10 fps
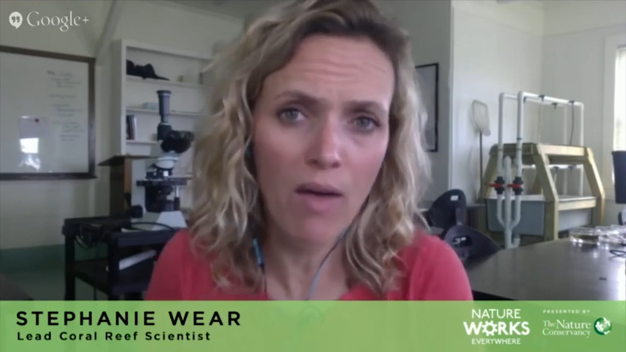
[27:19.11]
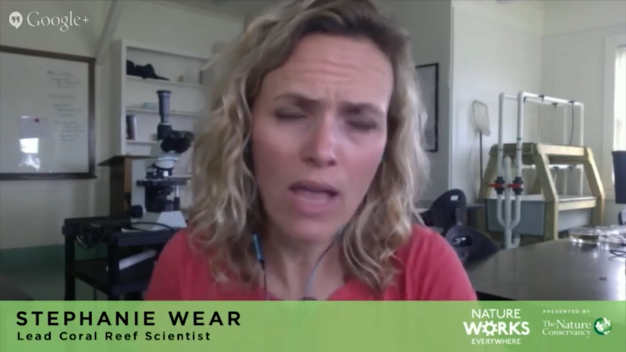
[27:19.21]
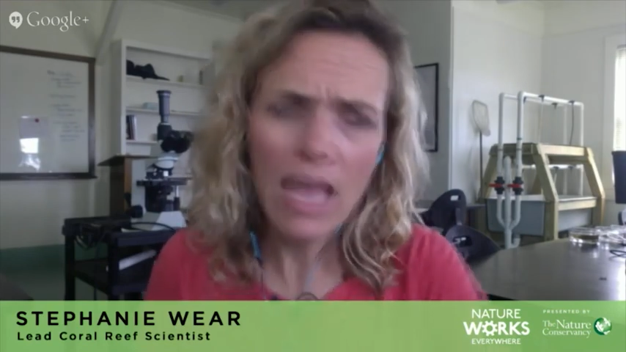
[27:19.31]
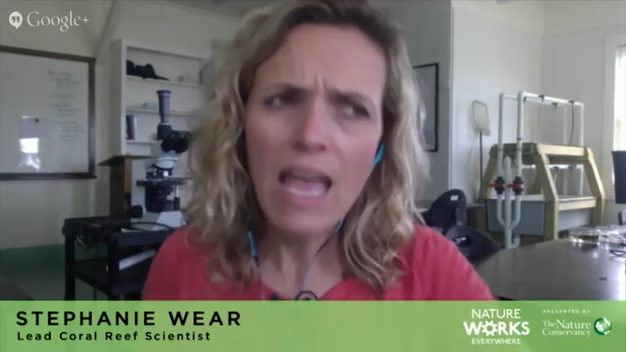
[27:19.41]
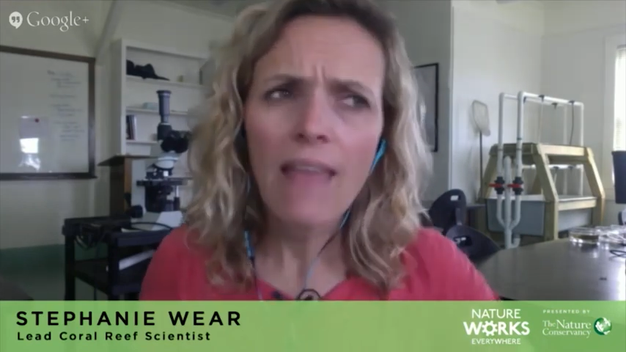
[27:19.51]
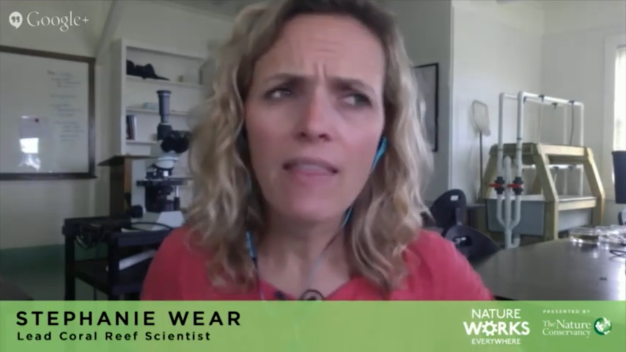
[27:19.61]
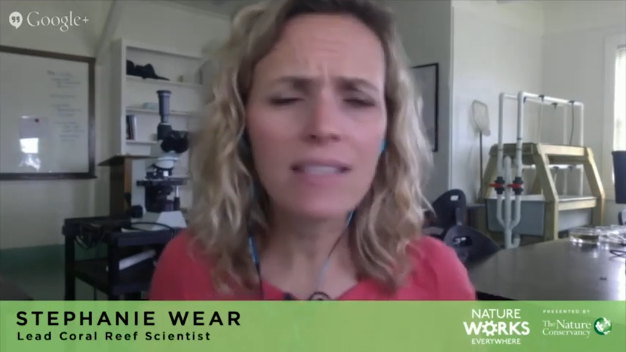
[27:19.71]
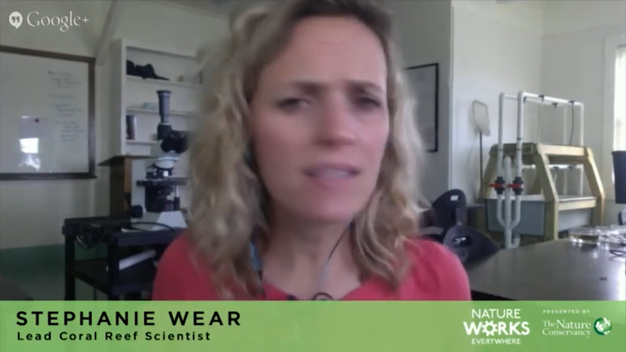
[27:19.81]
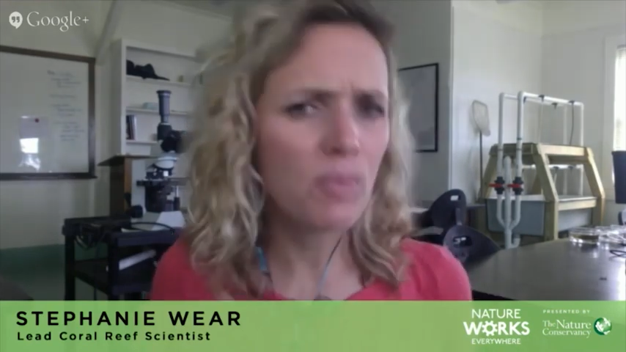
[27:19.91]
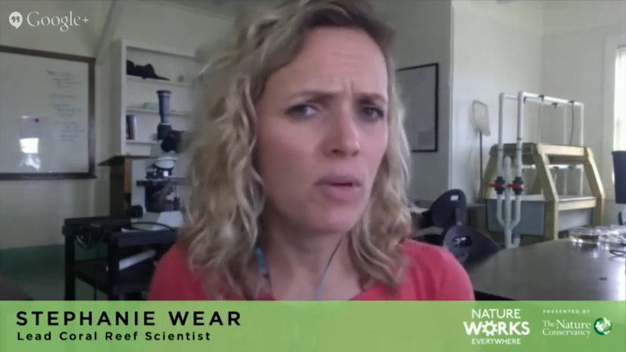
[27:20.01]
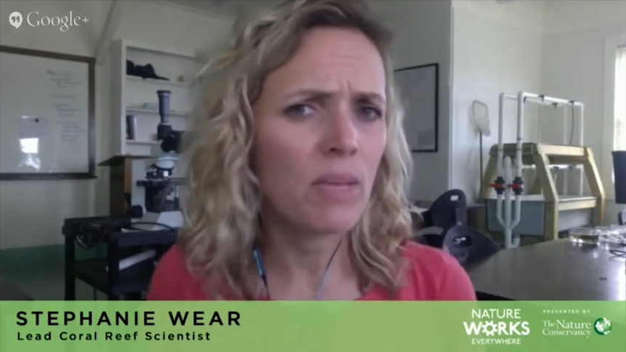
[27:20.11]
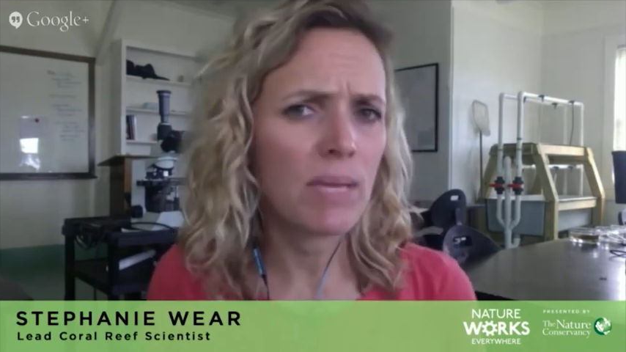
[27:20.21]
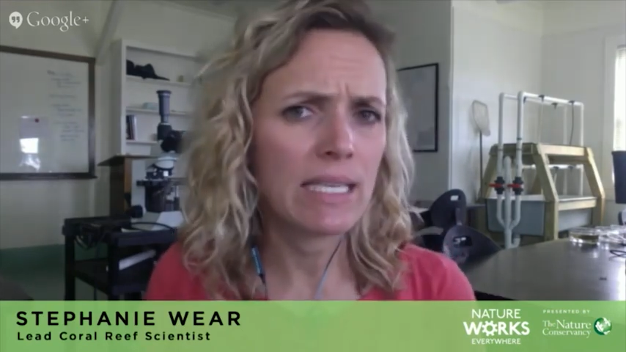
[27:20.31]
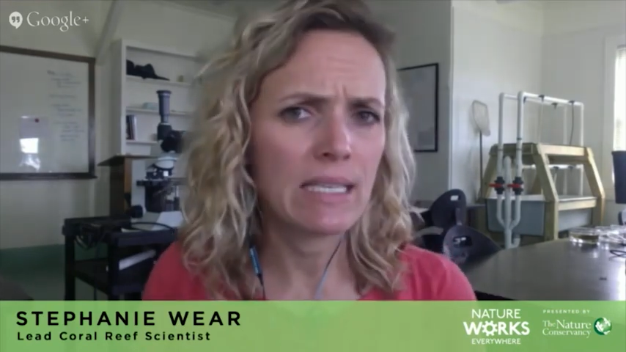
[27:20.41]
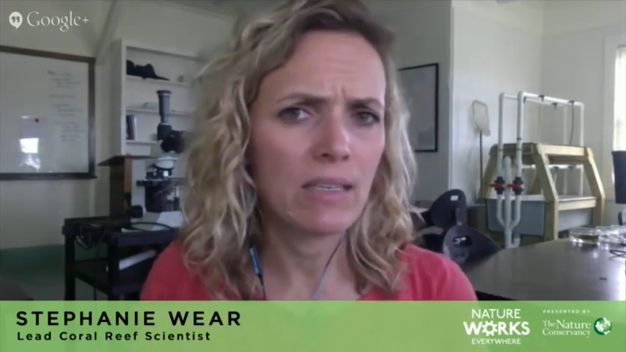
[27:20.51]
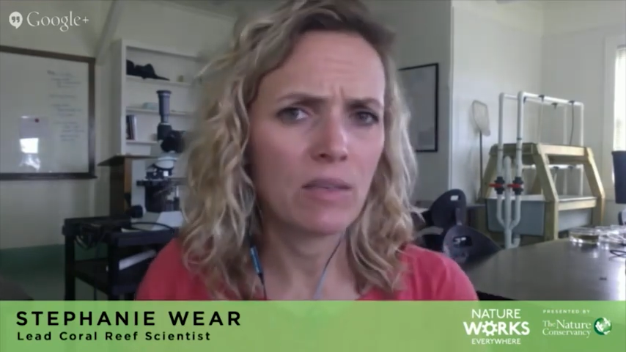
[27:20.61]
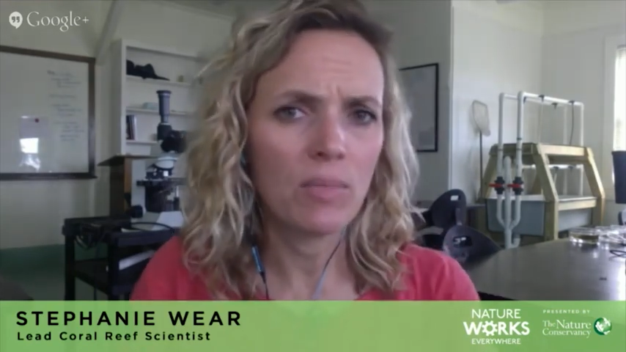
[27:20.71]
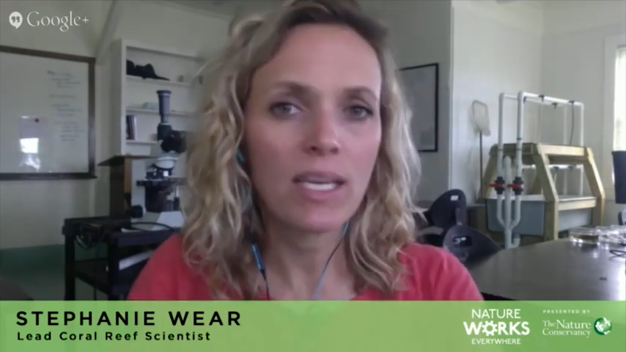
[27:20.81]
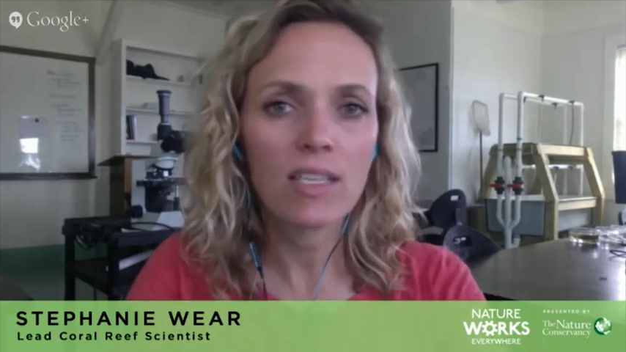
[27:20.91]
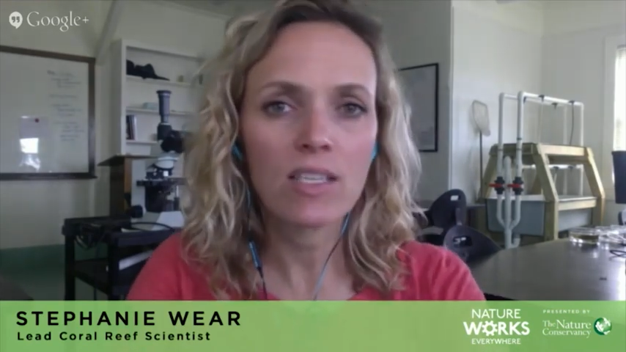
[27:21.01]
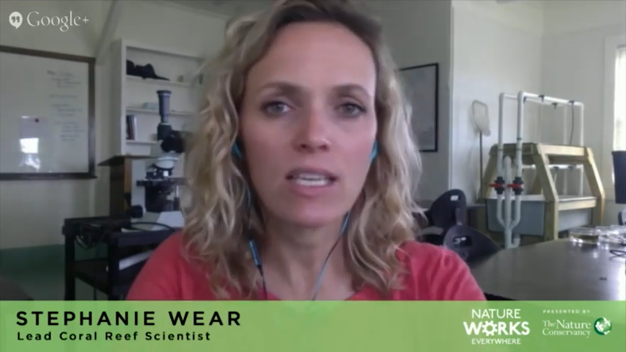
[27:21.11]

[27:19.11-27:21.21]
And this is a pretty big deal because